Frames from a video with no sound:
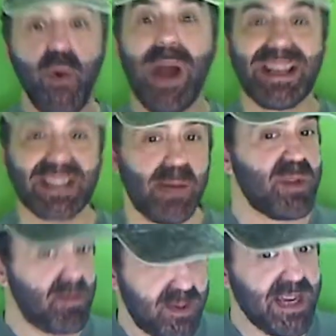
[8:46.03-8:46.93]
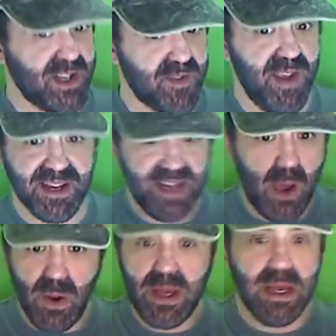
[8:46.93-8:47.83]
got something to protect your face. Now,
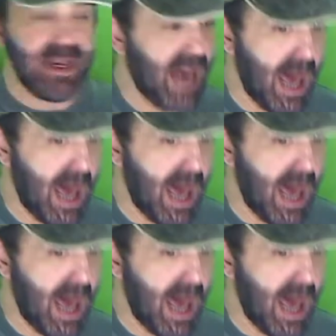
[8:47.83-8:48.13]
not